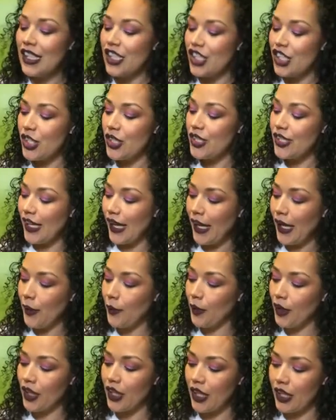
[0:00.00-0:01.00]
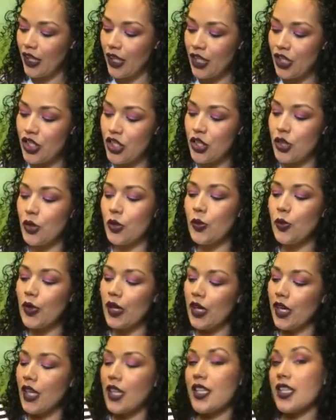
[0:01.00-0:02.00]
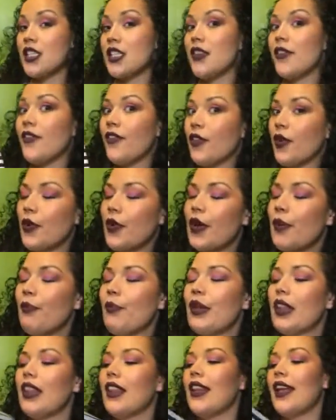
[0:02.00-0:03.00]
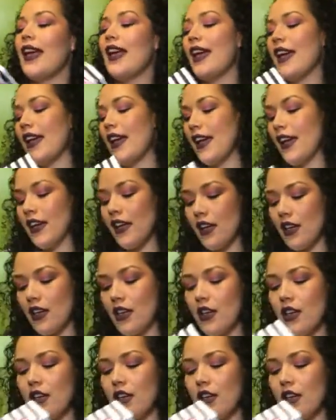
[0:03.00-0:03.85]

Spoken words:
Today we're gonna do a Sephora Play